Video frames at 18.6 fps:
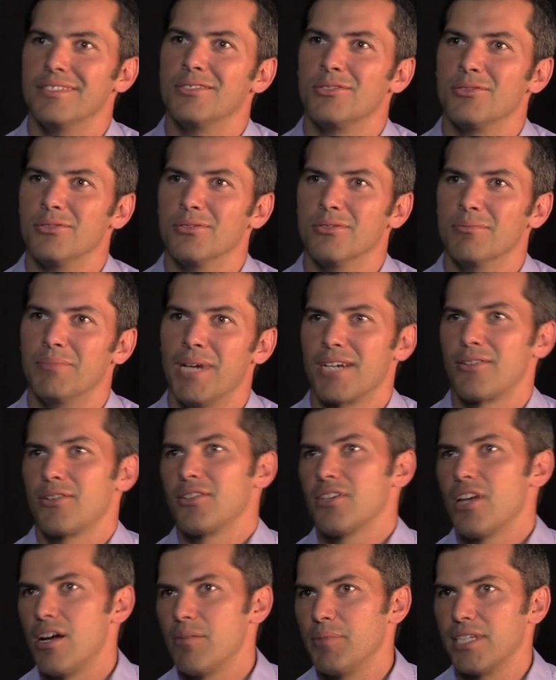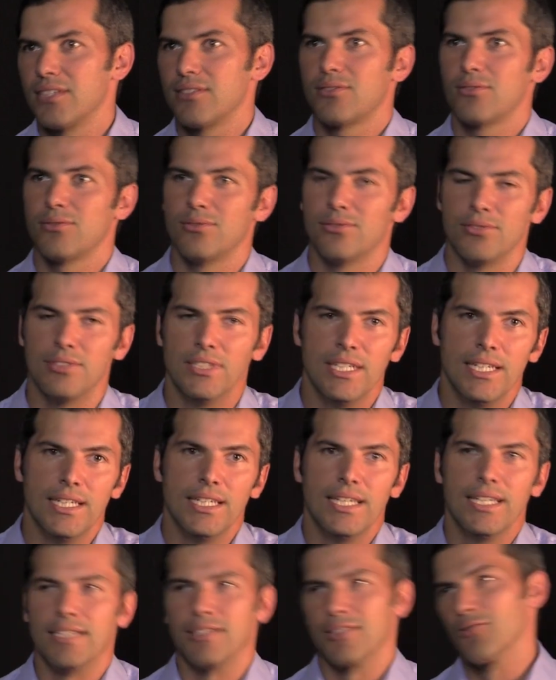macroeconomics, to
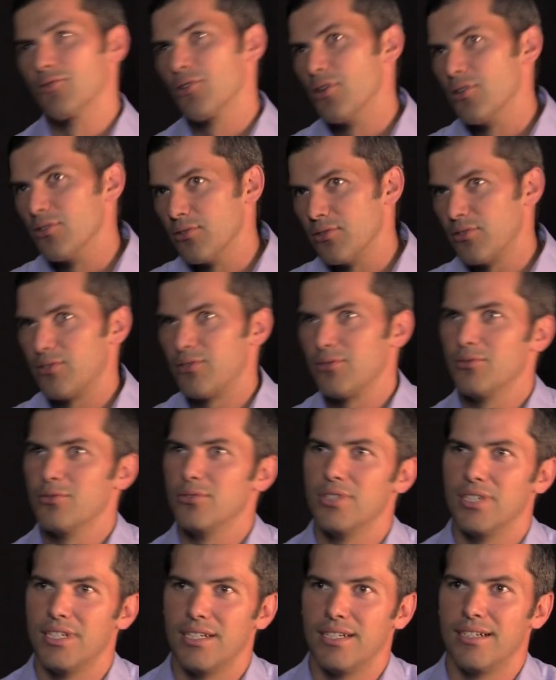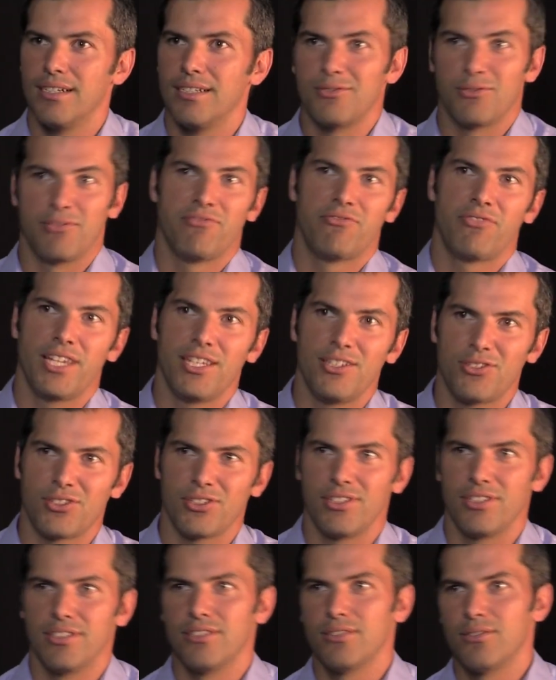growth, to
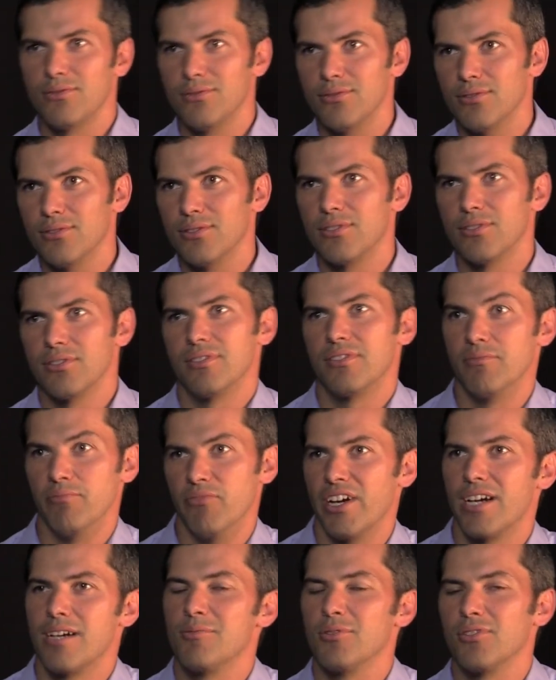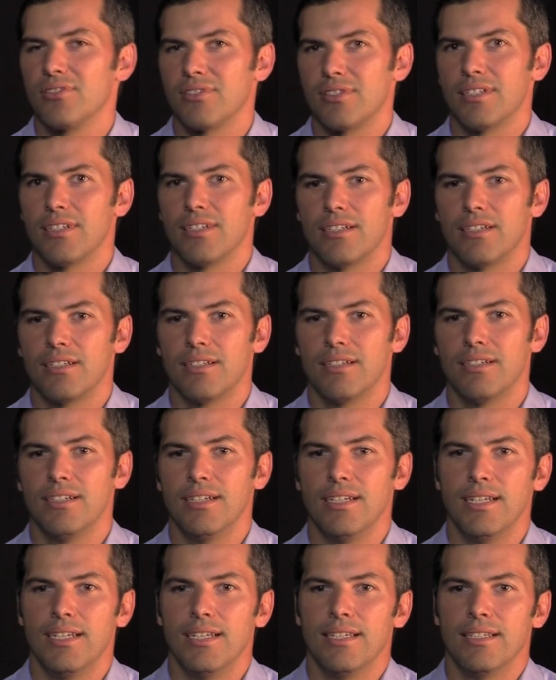inflation, to the variables that
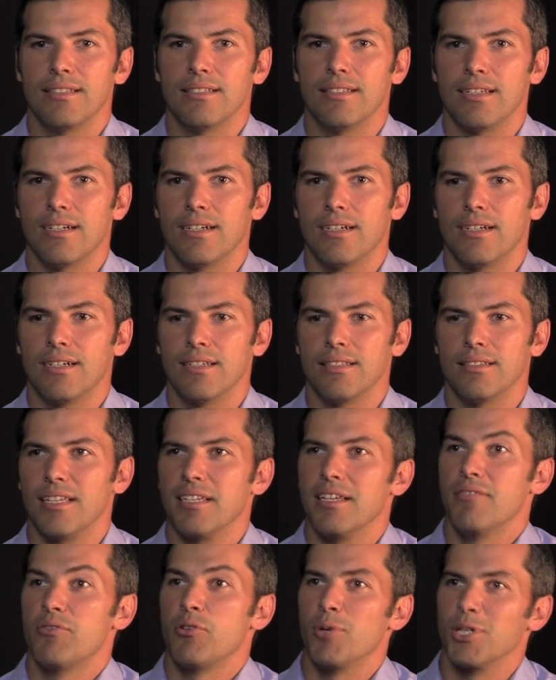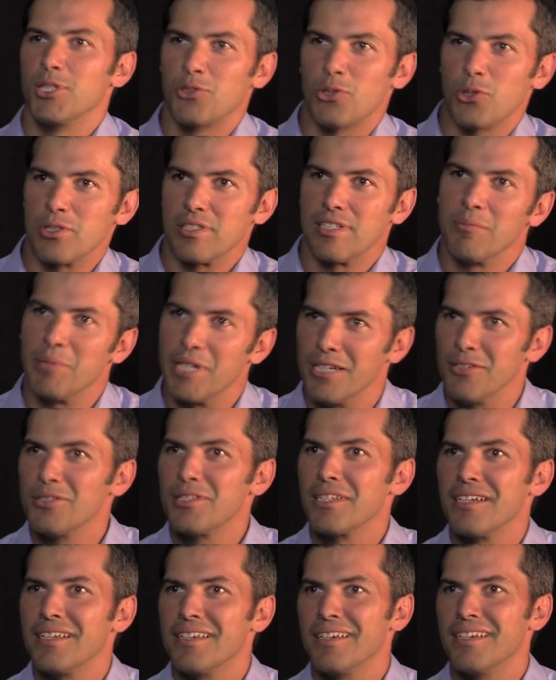everyone talks about
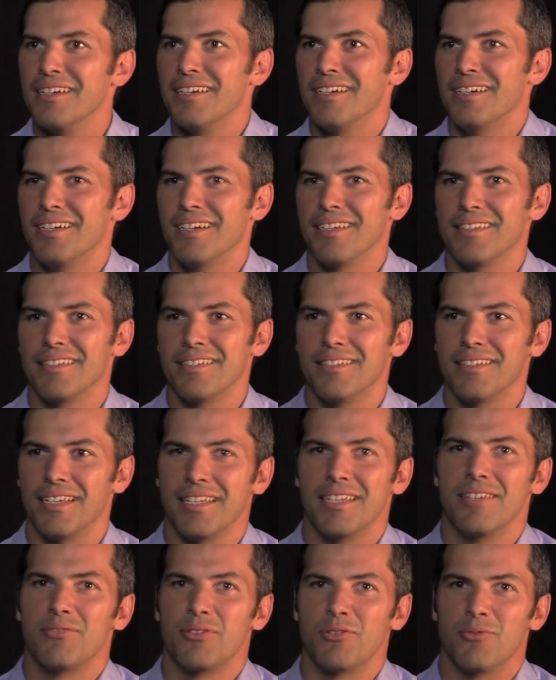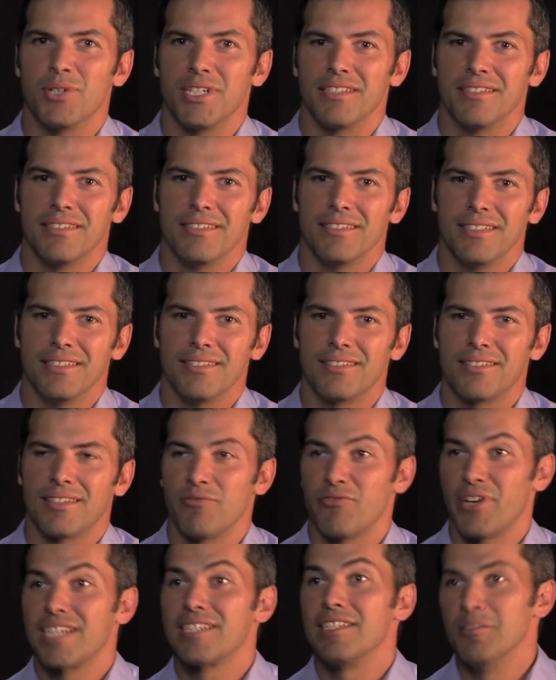and everyone is
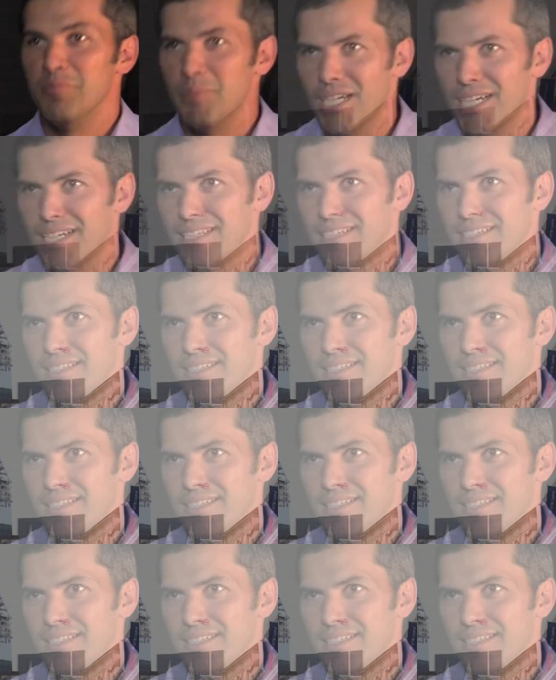affected by.